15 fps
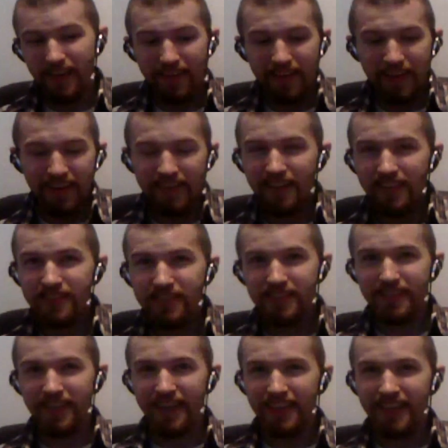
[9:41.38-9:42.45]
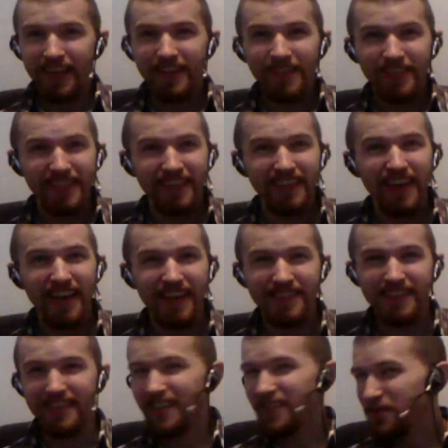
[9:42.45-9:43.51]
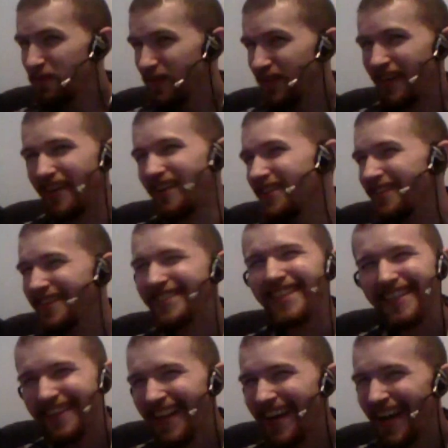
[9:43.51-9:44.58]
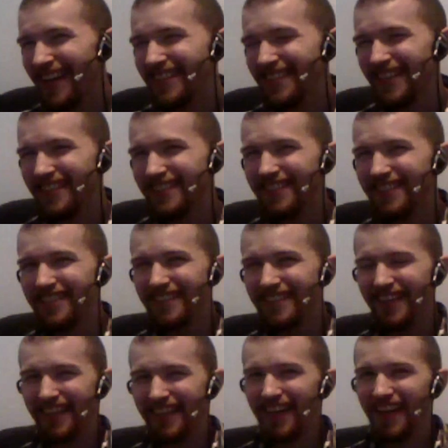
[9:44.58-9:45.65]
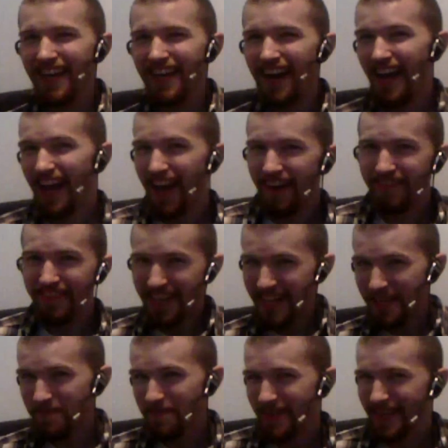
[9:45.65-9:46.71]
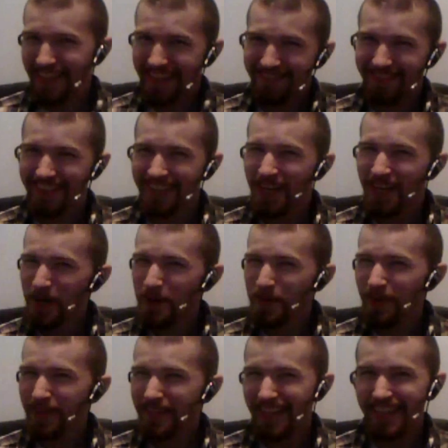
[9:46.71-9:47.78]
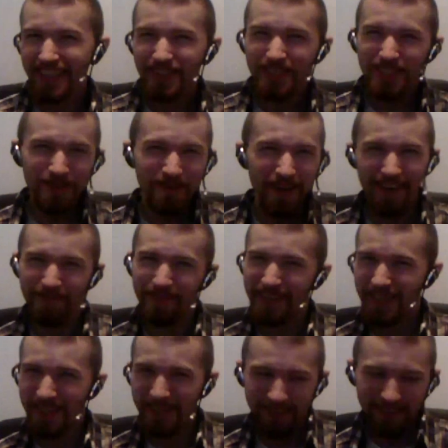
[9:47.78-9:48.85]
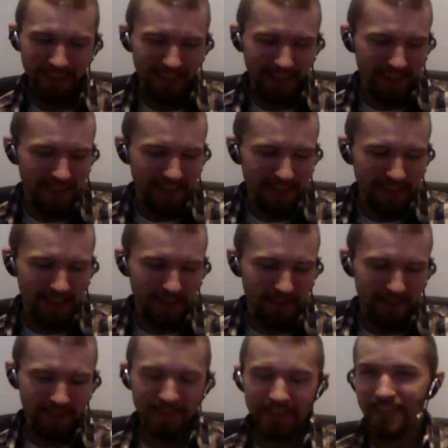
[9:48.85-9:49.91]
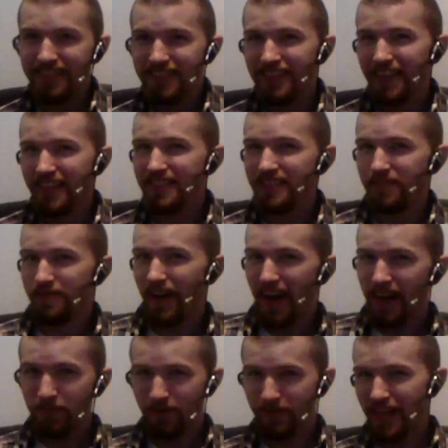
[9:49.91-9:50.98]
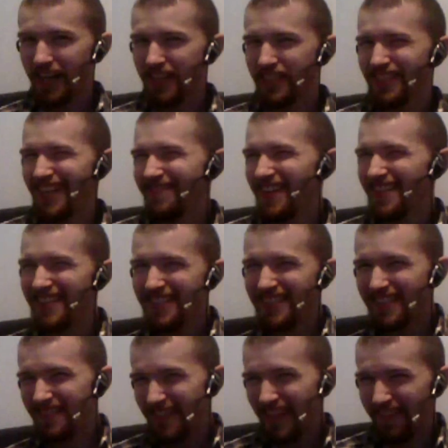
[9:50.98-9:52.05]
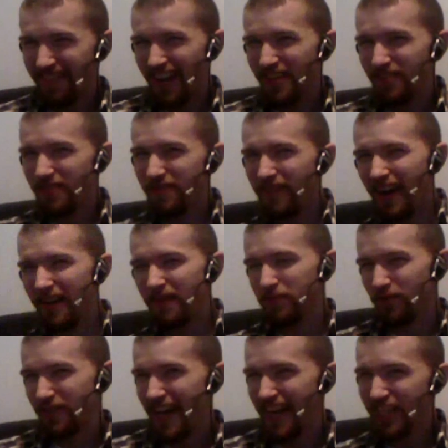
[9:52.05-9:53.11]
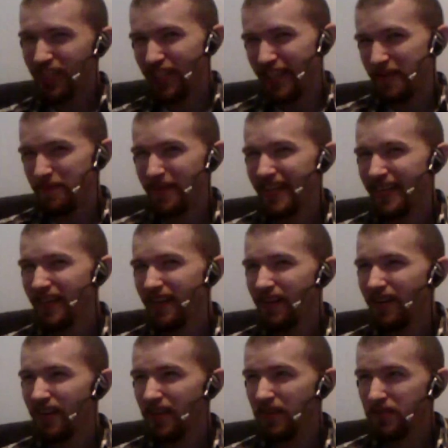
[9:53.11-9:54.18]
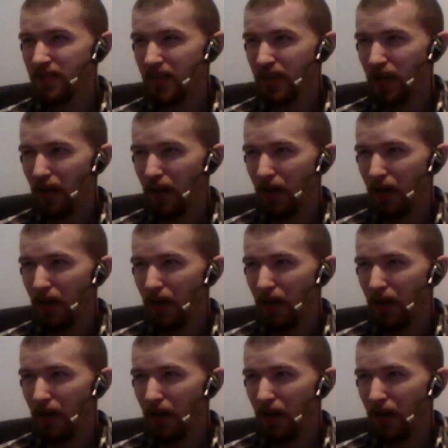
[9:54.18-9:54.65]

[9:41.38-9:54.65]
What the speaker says: and then she's like, it looks like they had sex. I swear to God, it looks like they had sex. And she's like, I have it in me. I'm like, what the hell do you have in you? And she's like, divine protection. I've got your divine protection in me. I was like,